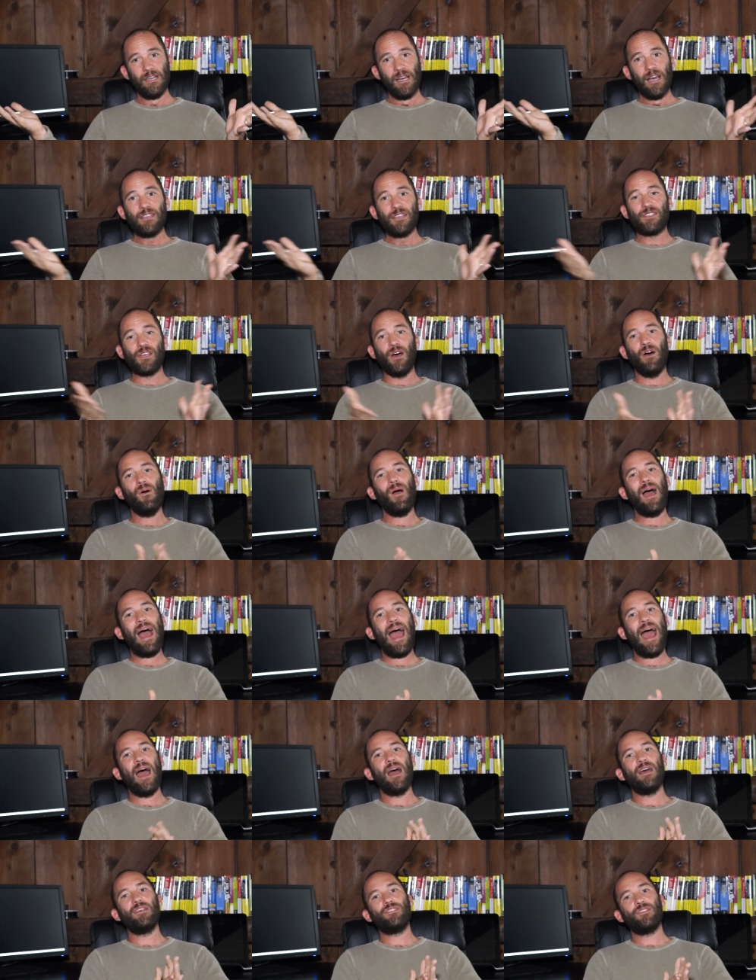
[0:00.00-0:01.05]
So,
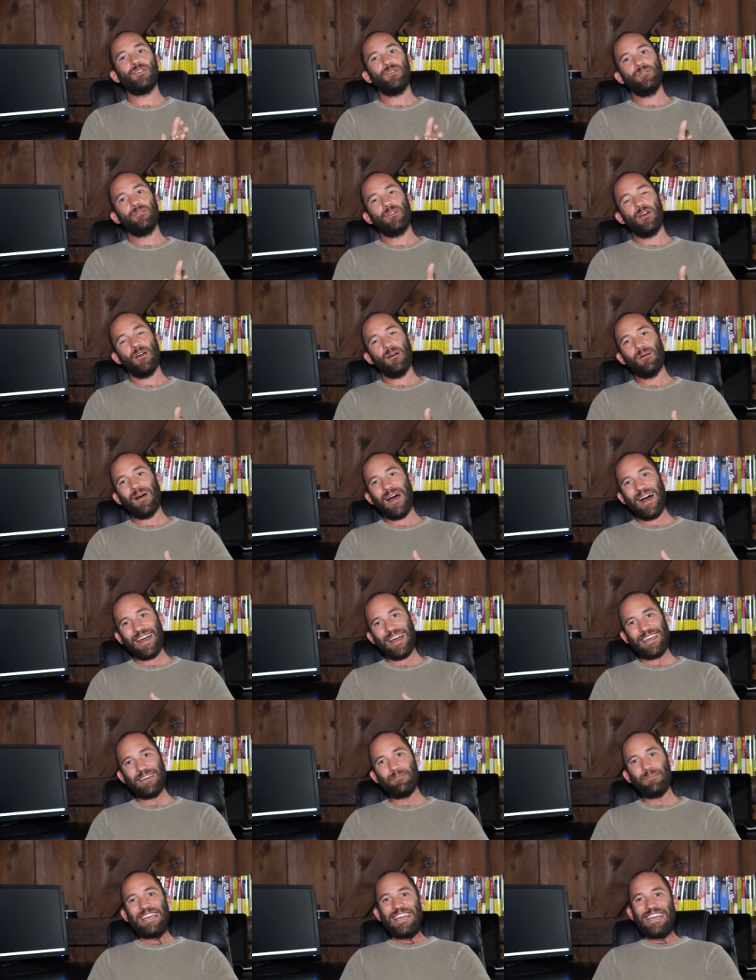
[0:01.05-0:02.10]
as you know, I
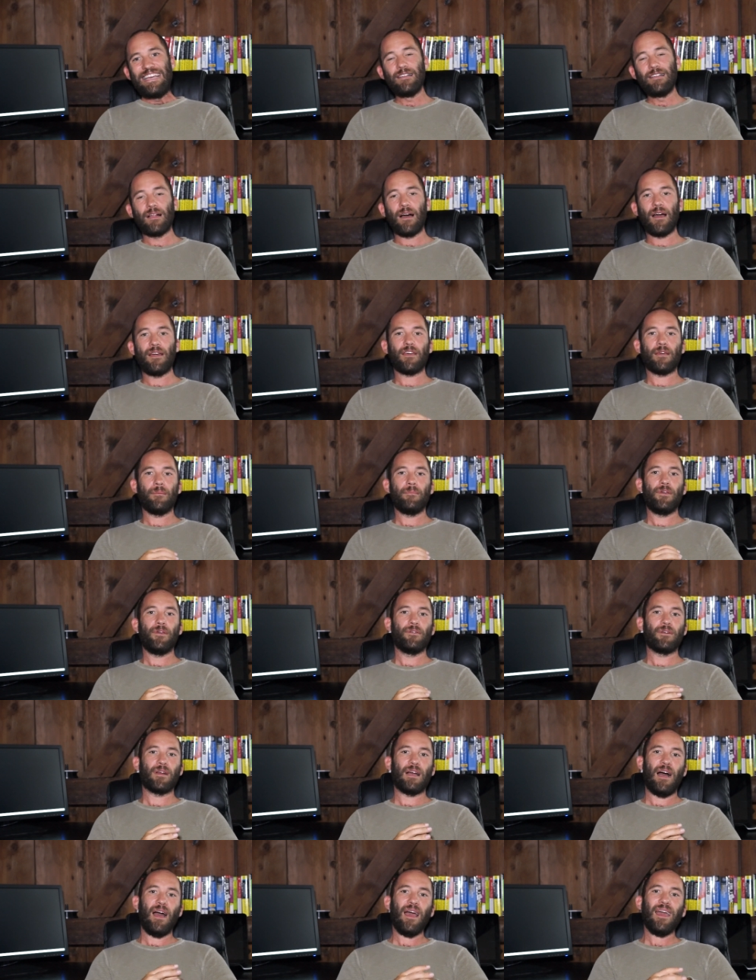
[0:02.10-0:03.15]
am Eli the Computer
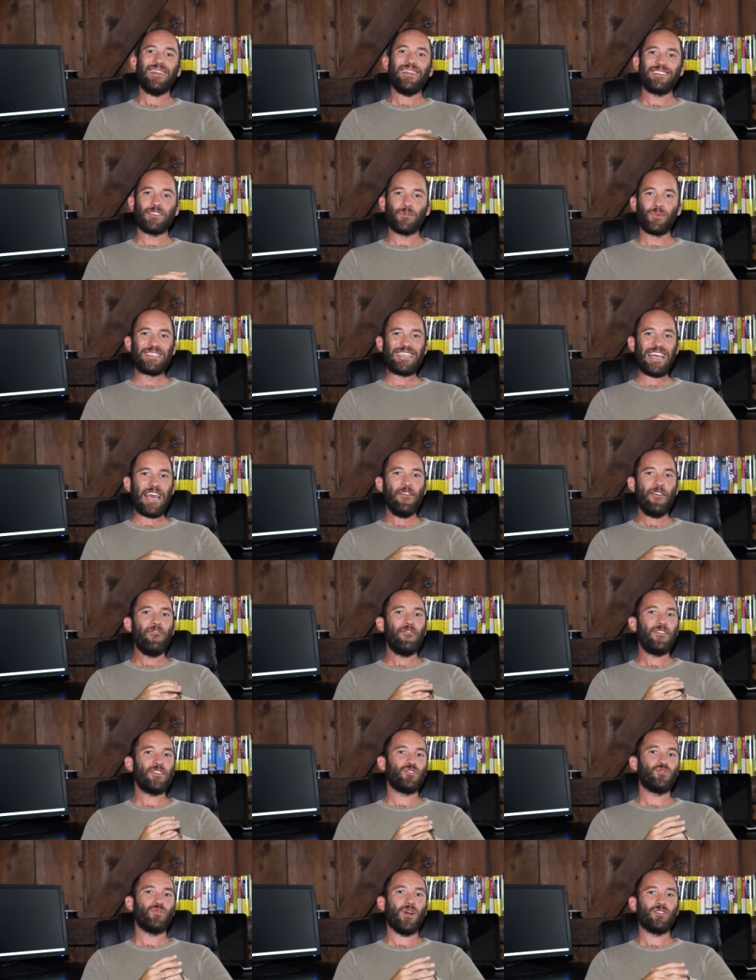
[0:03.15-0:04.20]
Guy. This was
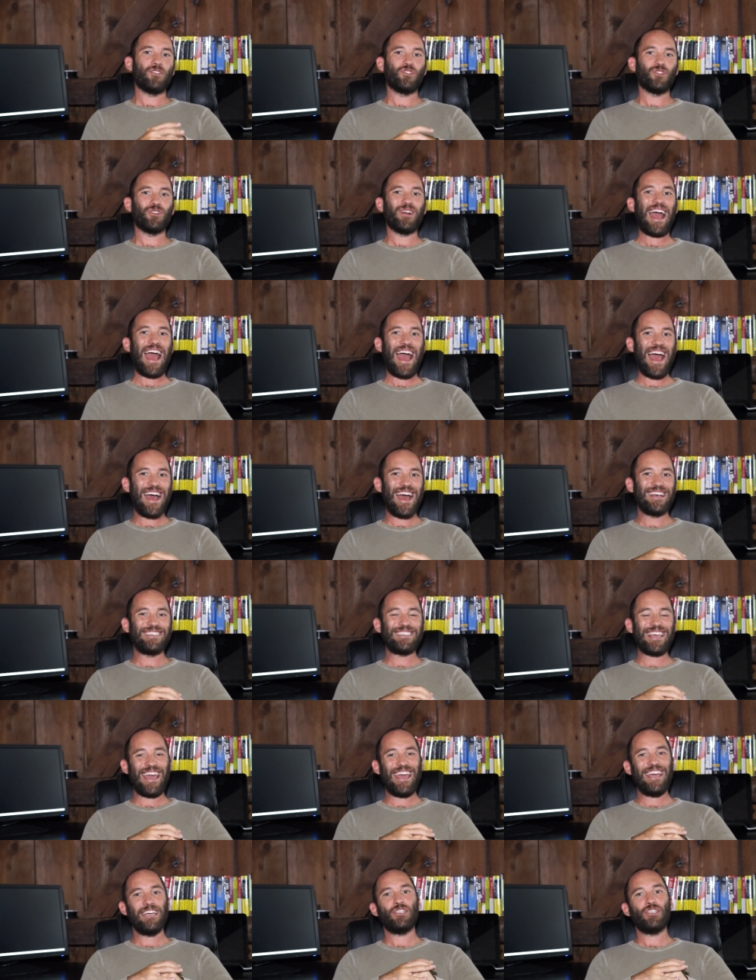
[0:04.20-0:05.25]
Infrastructure as
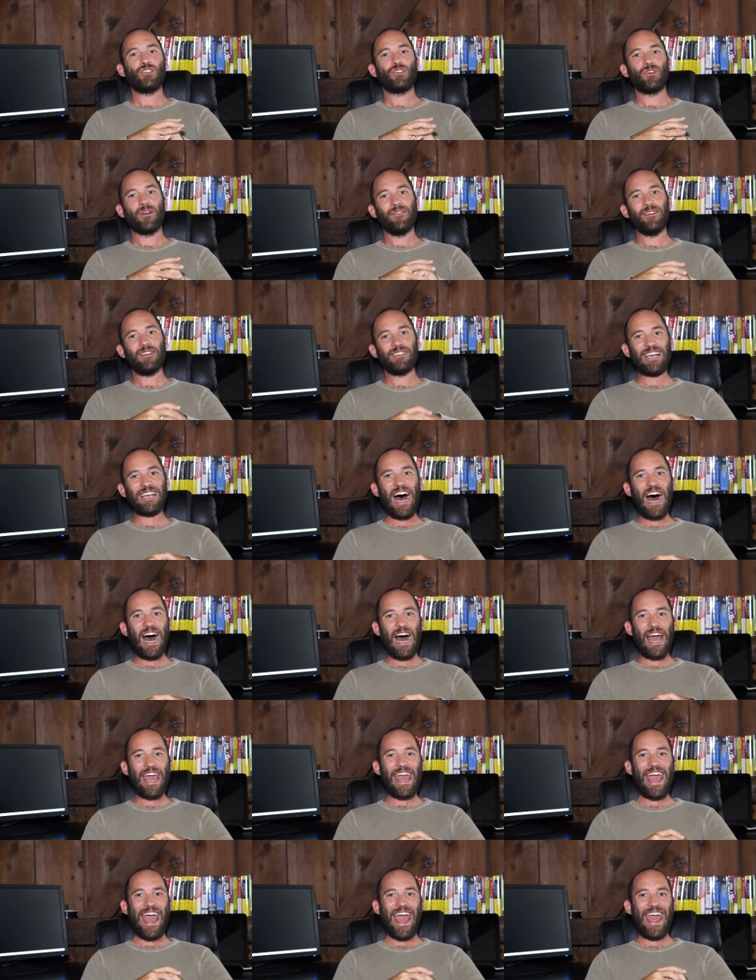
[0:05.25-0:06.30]
a Service,
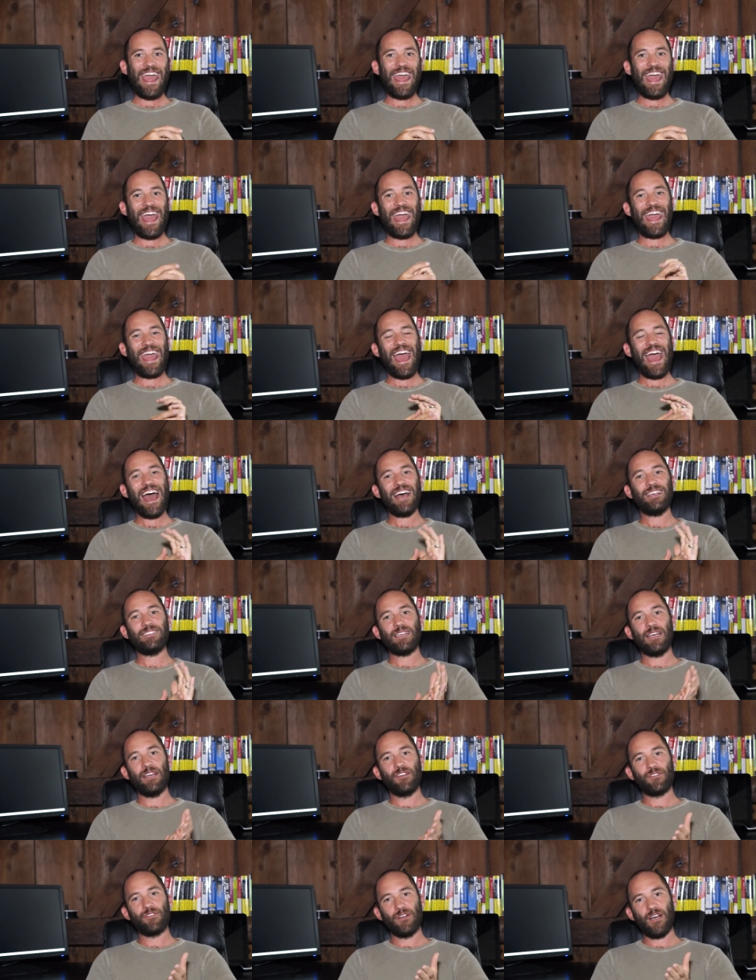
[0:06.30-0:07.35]
IAAS
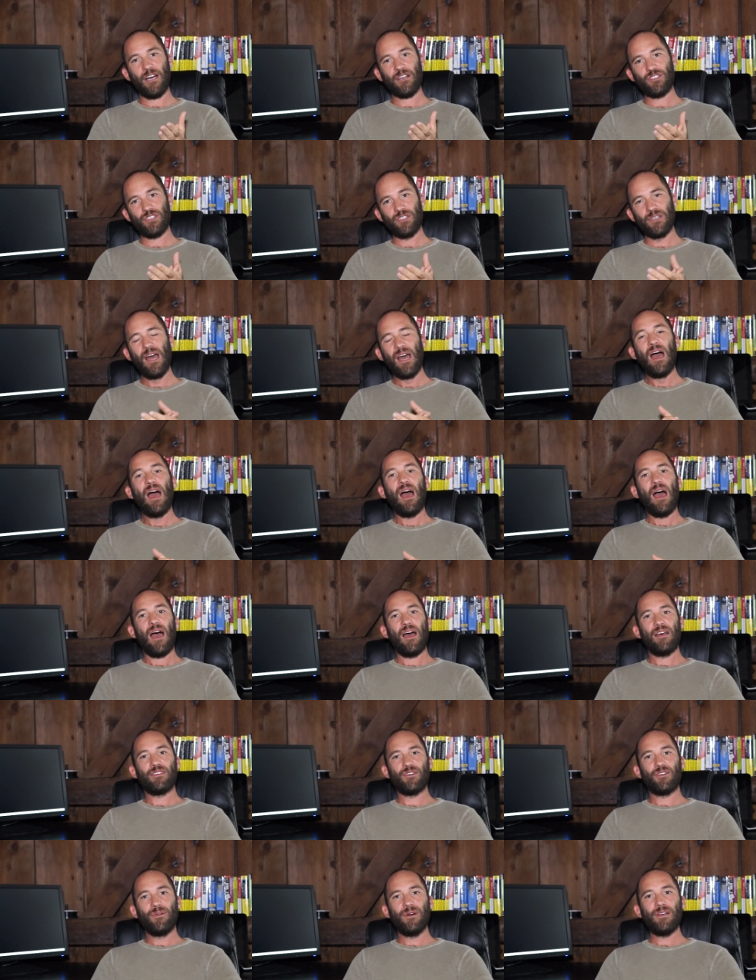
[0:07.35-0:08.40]
introduction.
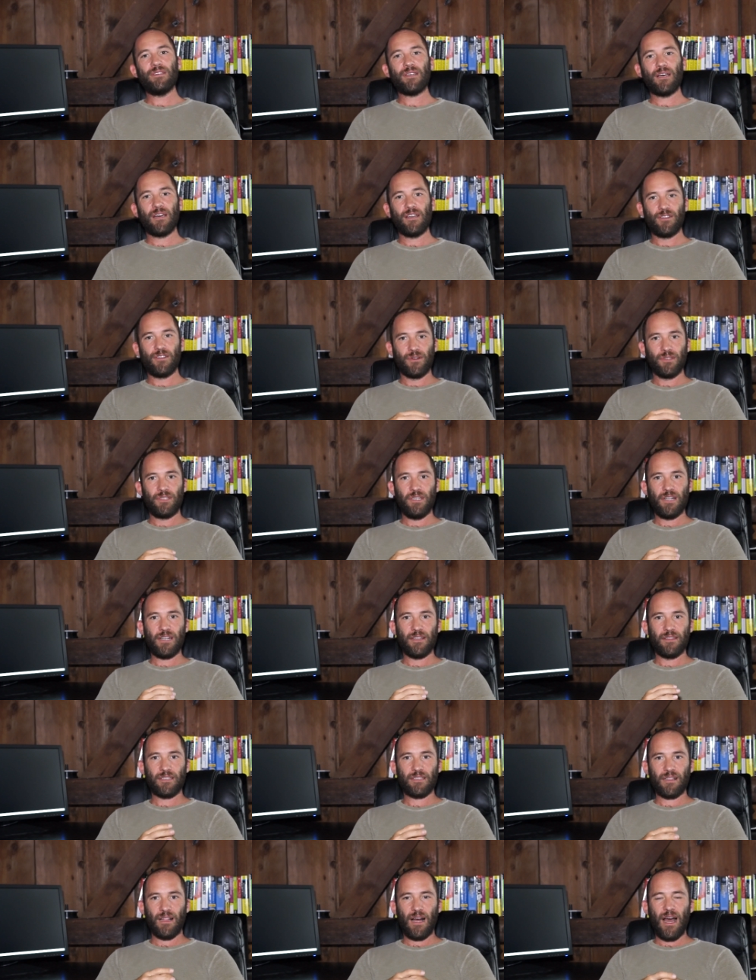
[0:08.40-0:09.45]
As always, I enjoy teaching
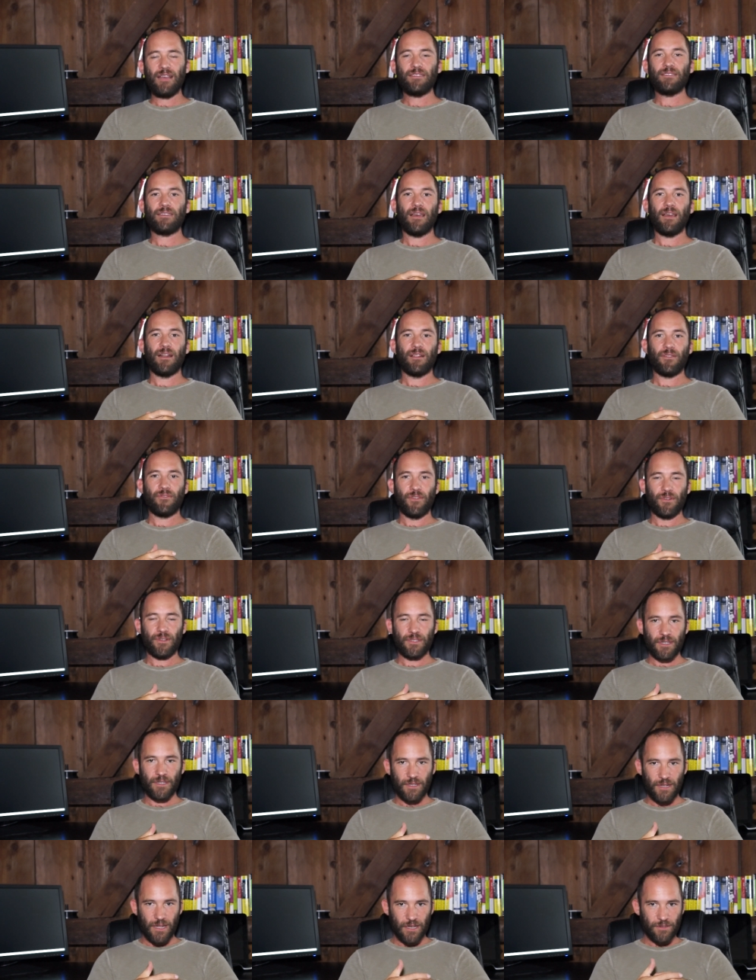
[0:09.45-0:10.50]
this class and look forward to
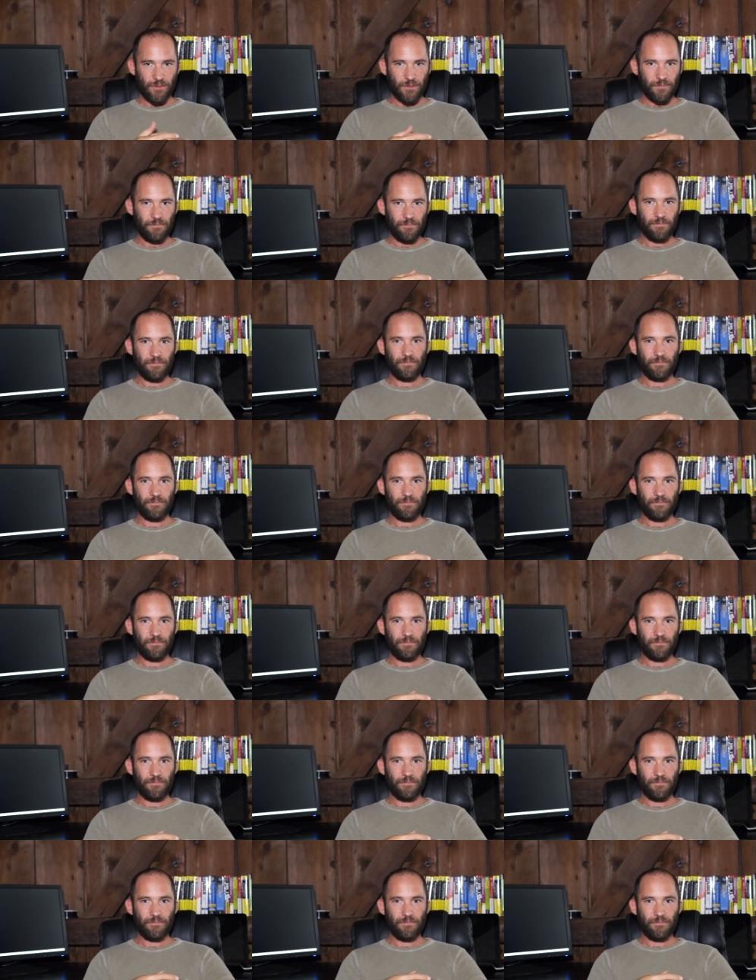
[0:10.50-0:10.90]
seeing you at the next one.